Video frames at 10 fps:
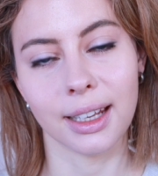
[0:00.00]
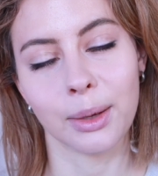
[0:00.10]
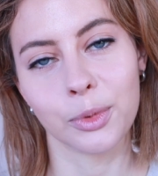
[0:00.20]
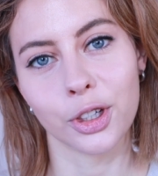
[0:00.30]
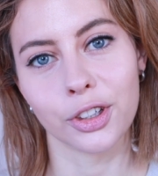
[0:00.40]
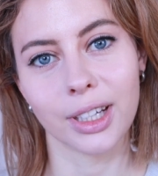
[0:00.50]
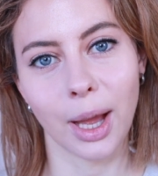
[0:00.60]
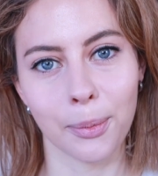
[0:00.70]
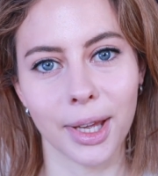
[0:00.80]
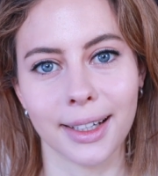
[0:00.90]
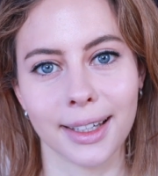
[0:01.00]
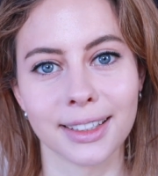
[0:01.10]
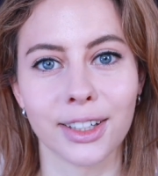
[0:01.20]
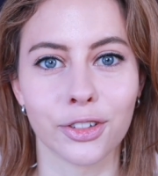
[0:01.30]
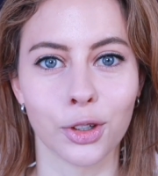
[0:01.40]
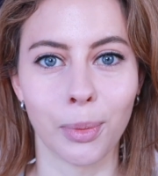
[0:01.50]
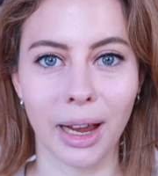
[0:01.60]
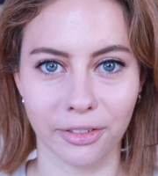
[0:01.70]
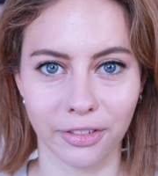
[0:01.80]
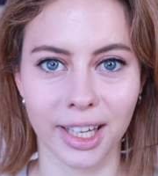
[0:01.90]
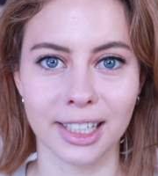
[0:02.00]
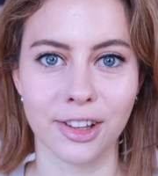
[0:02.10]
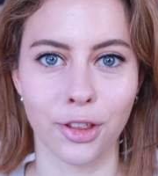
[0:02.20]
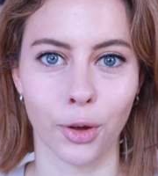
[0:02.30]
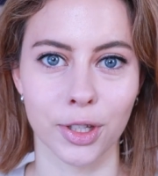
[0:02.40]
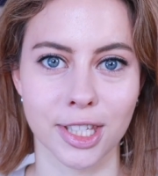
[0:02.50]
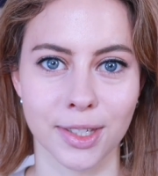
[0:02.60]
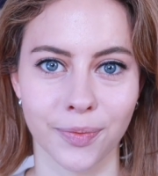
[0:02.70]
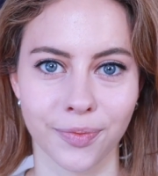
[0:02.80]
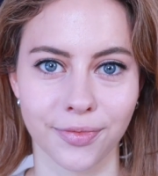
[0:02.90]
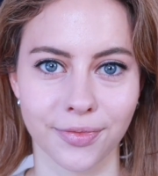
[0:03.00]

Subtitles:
then I'm gonna come back and give you my final thoughts.